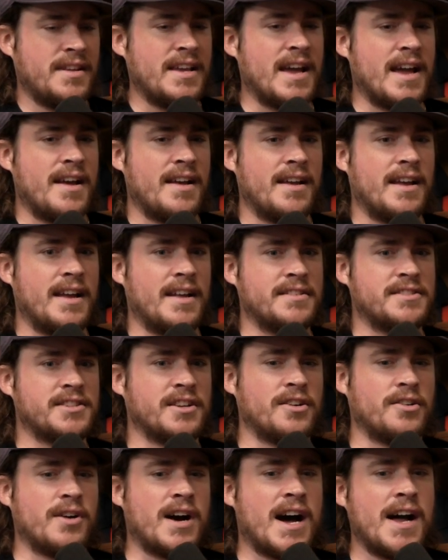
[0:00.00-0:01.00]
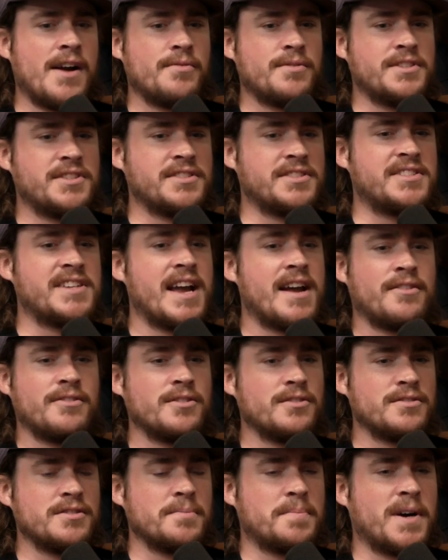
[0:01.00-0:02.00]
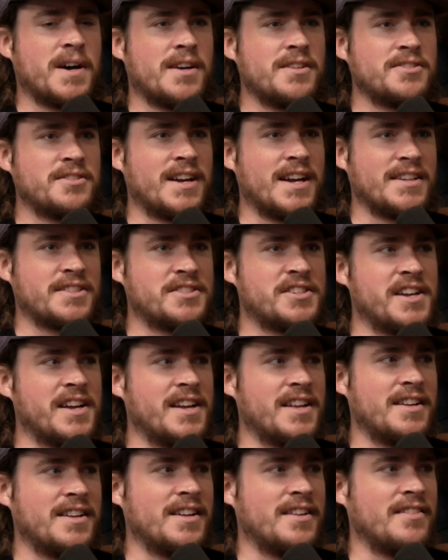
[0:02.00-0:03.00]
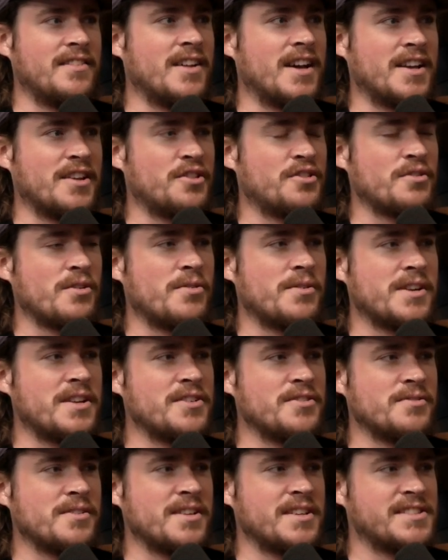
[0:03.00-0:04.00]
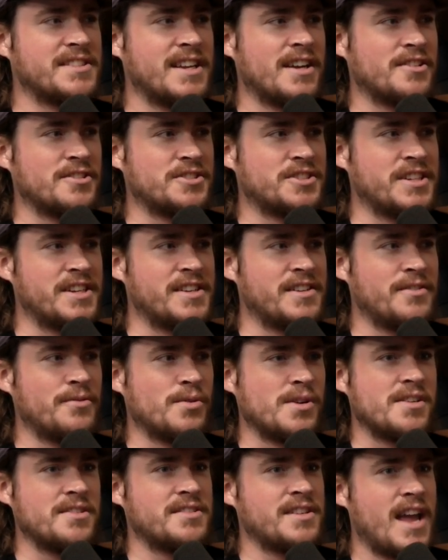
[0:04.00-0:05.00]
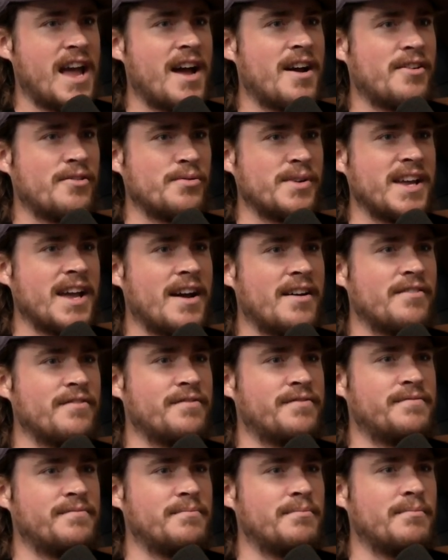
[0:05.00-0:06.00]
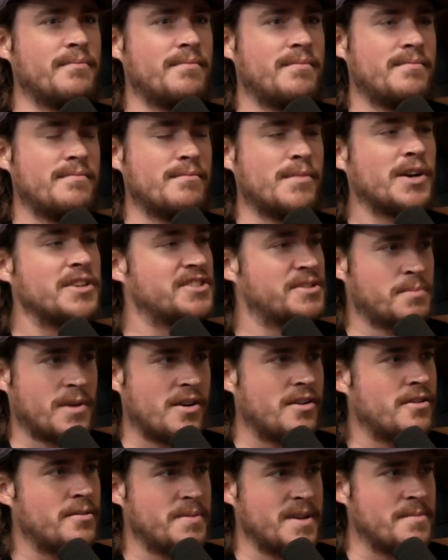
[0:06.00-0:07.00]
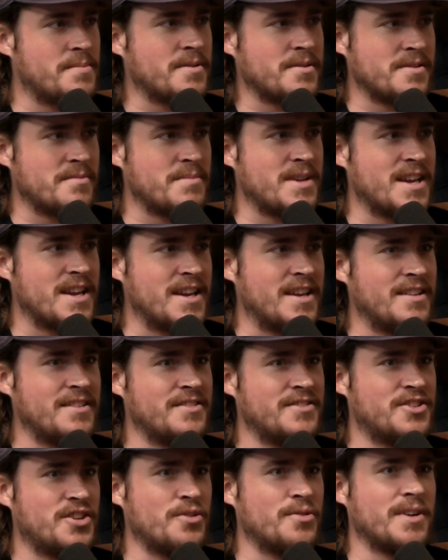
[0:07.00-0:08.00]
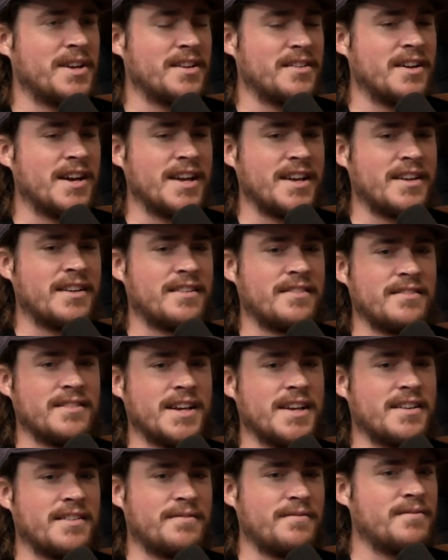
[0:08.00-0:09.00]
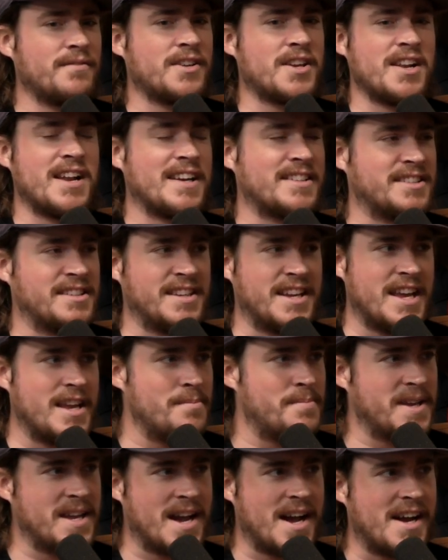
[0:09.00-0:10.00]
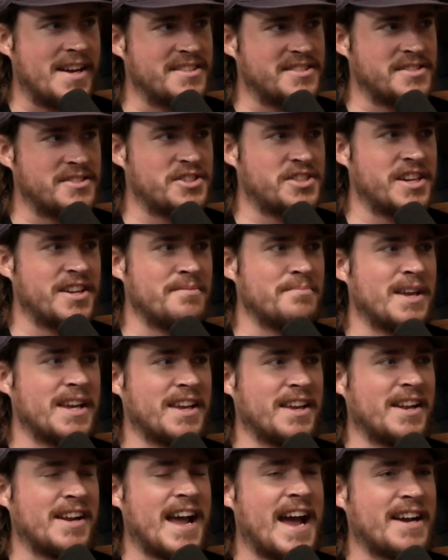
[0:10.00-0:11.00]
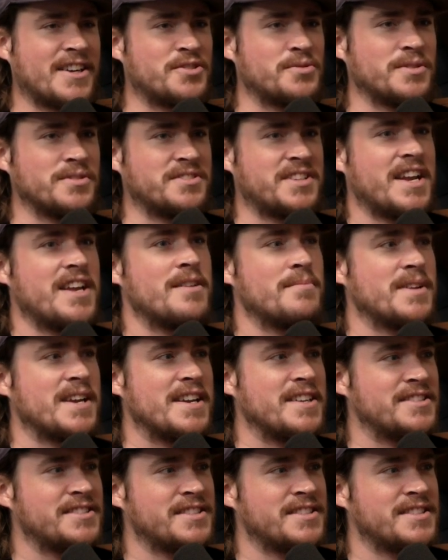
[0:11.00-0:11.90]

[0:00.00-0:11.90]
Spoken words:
Yeah. And so I would just download the Podtrack shit and like throw it into an Excel sheet. Whereas now we have much smarter people than me doing like connecting to APIs and shit and making an actual database.